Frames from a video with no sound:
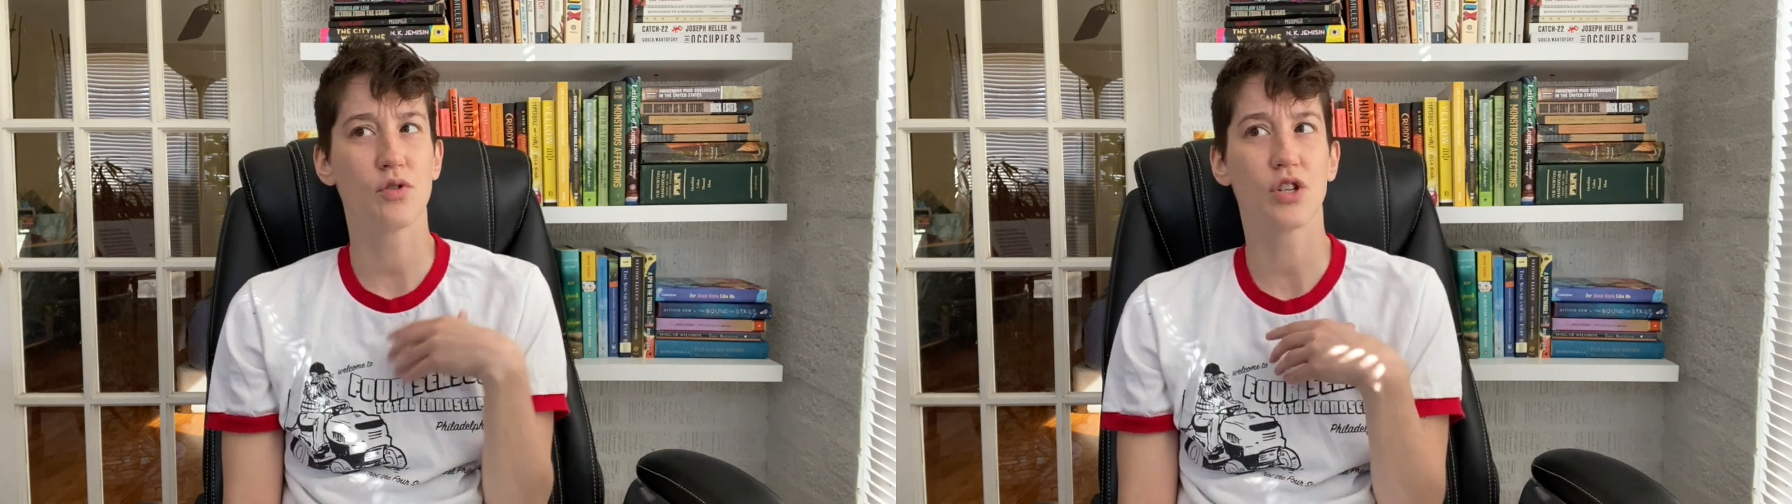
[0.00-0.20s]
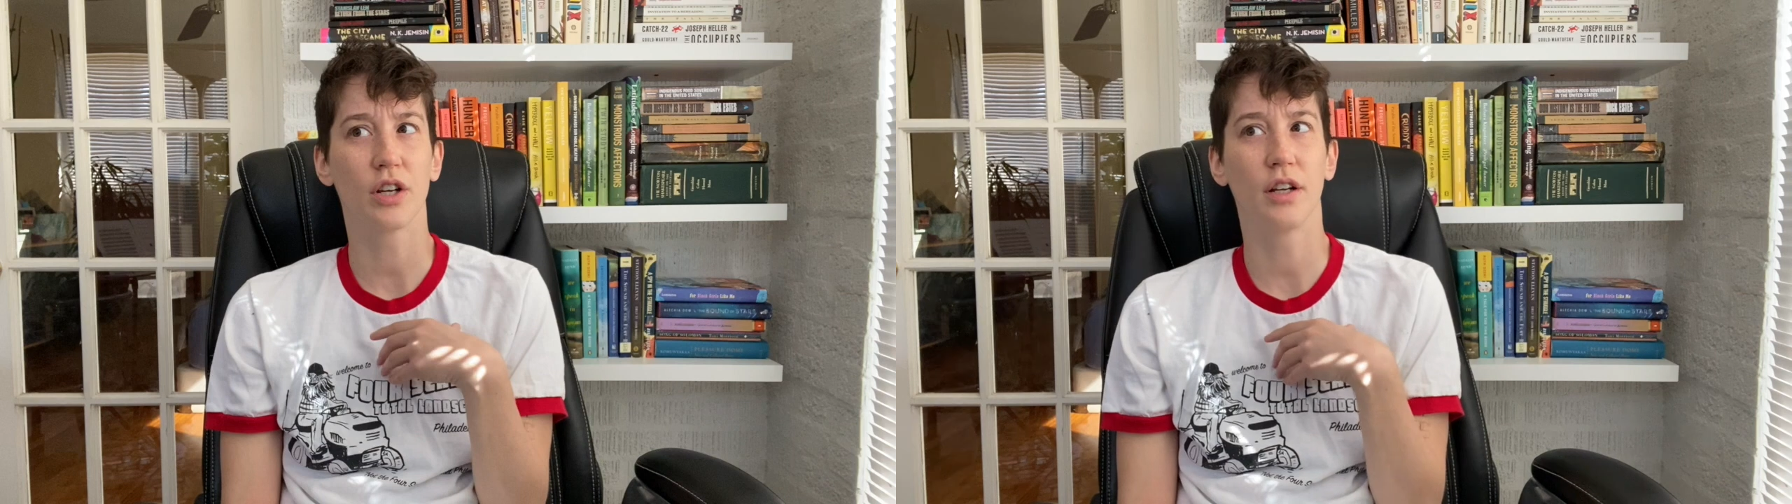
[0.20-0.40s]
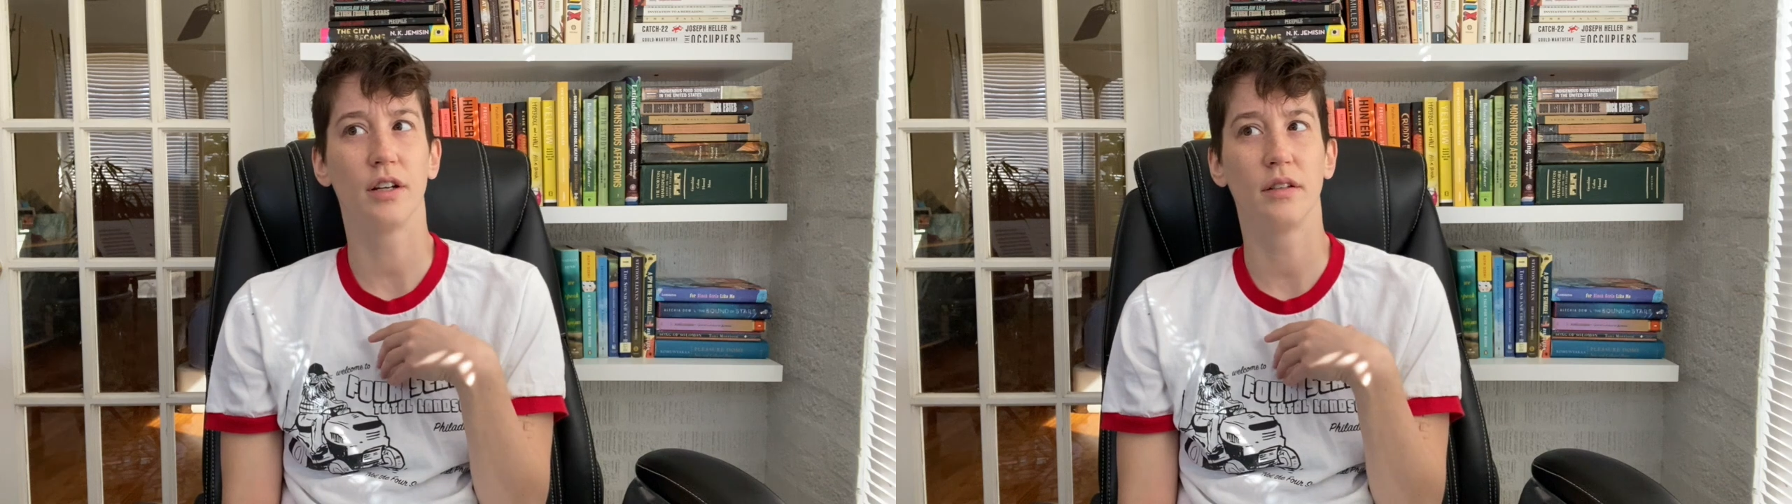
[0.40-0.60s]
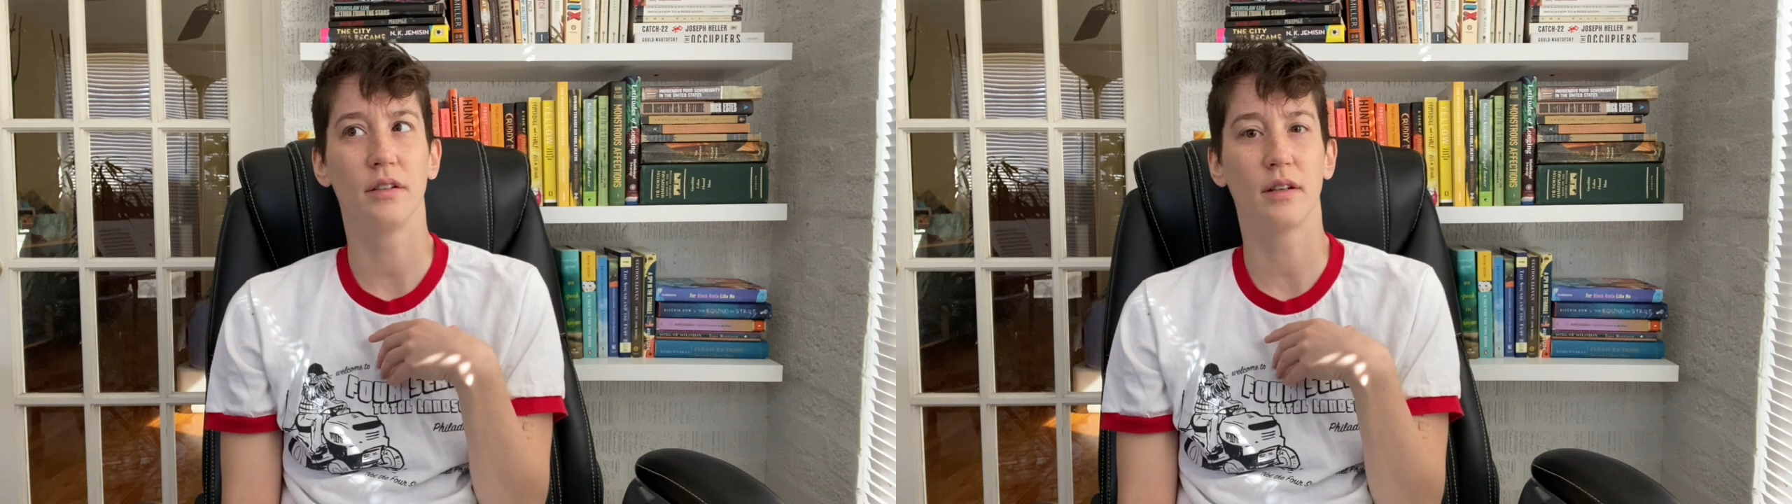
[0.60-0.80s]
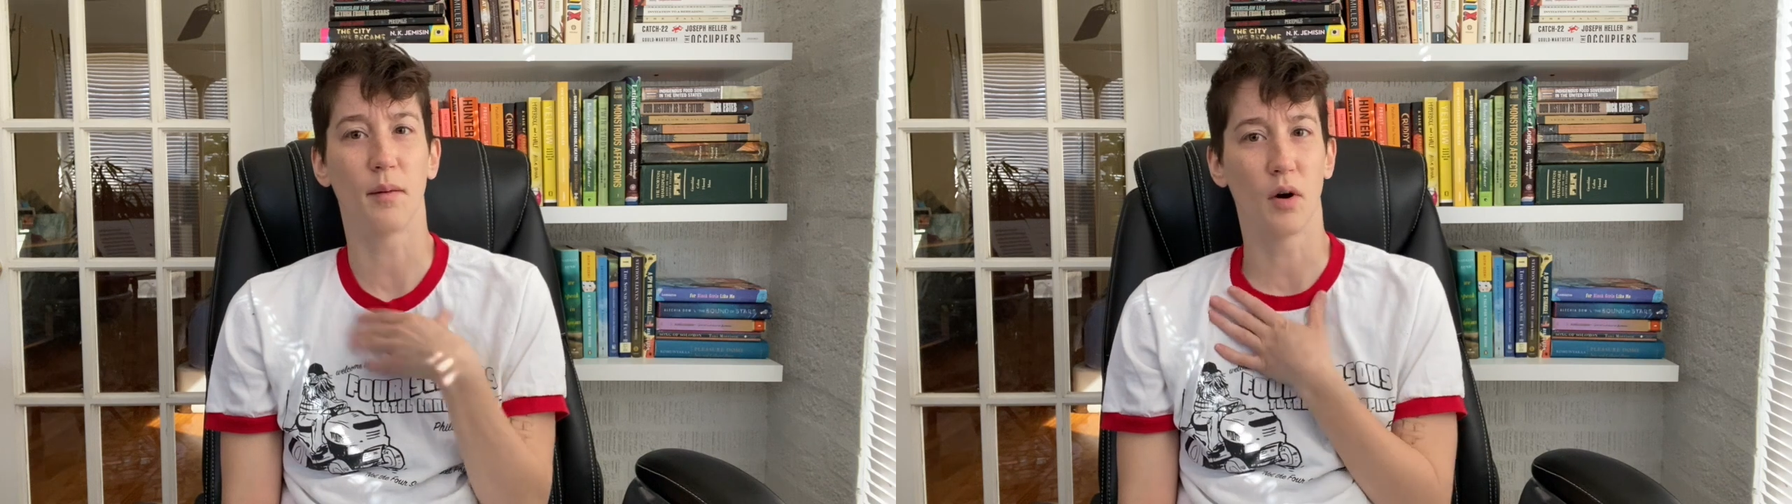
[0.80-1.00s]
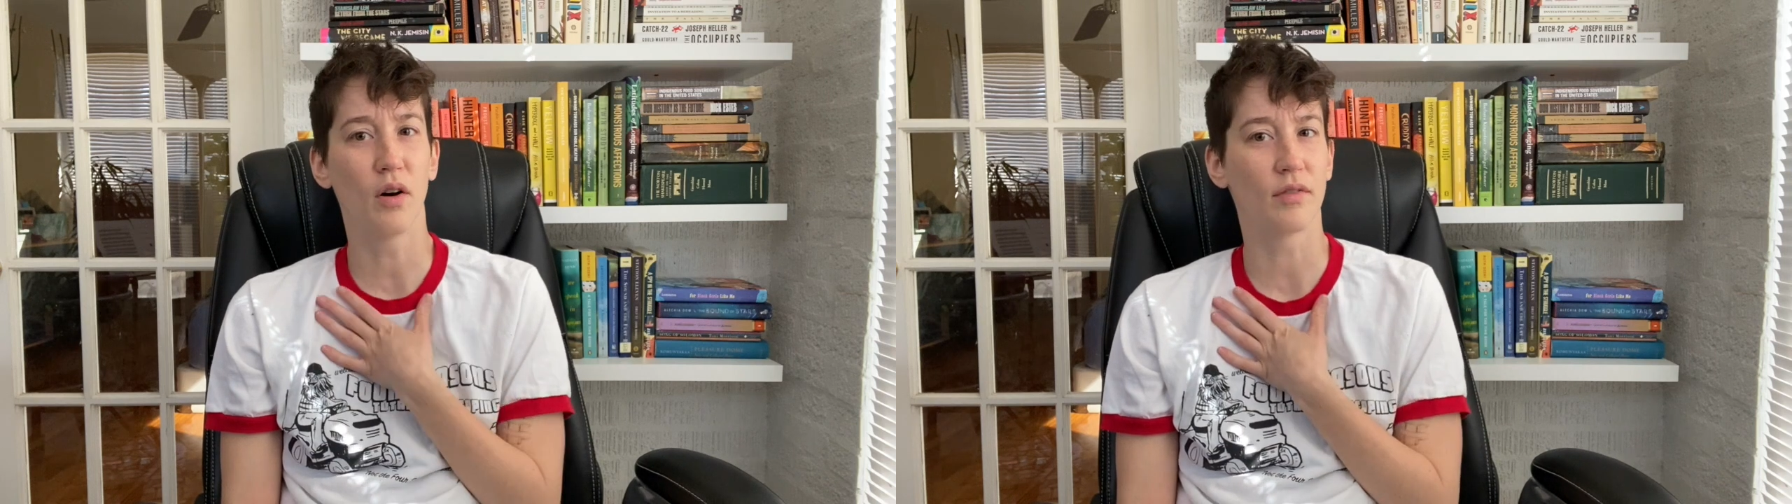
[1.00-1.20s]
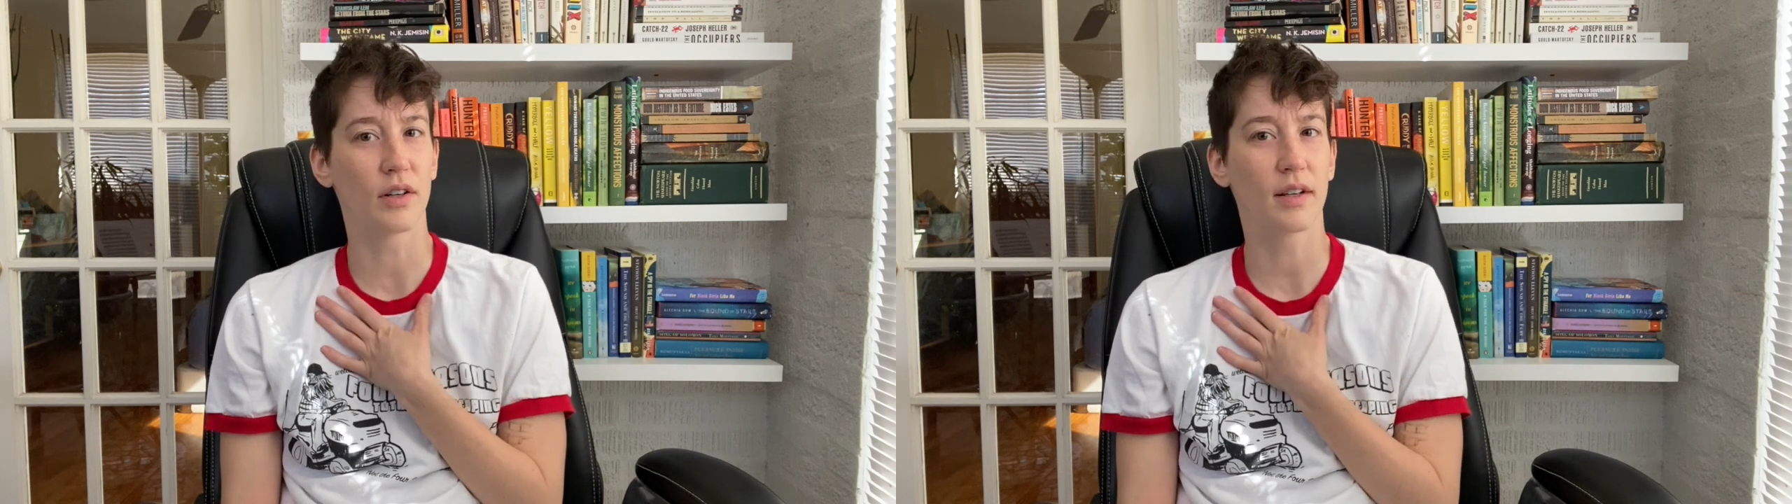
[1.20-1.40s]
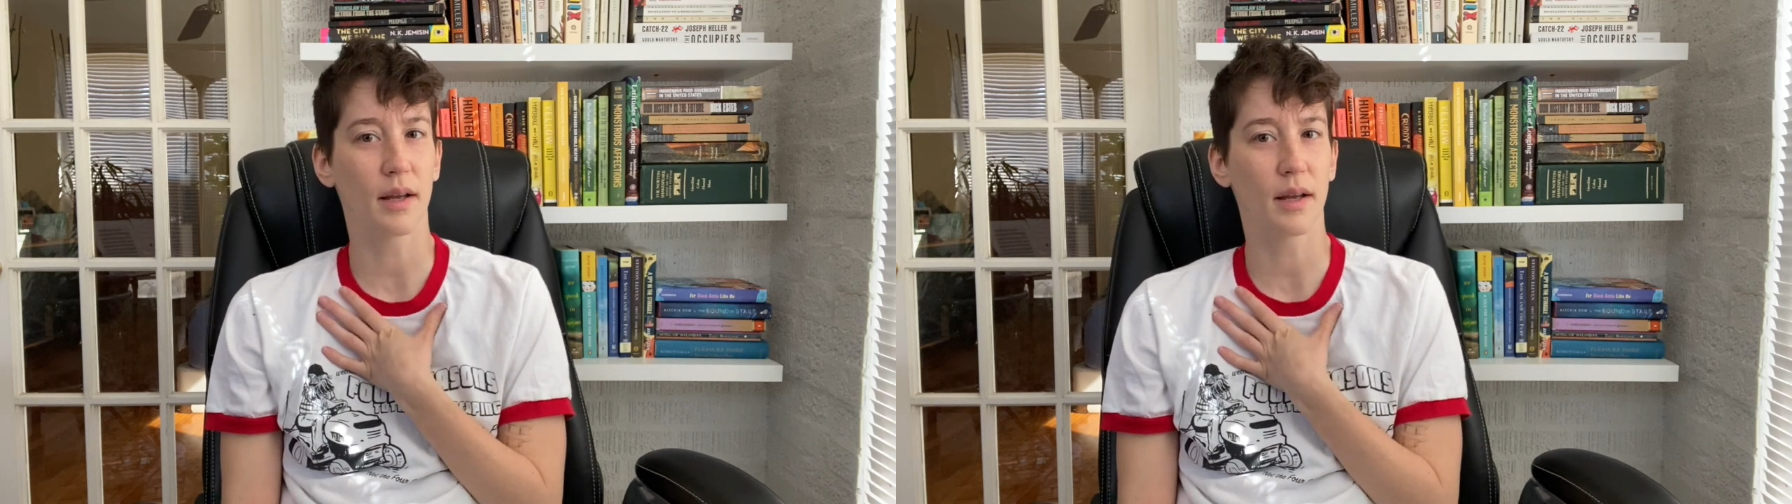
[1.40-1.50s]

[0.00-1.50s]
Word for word: should come over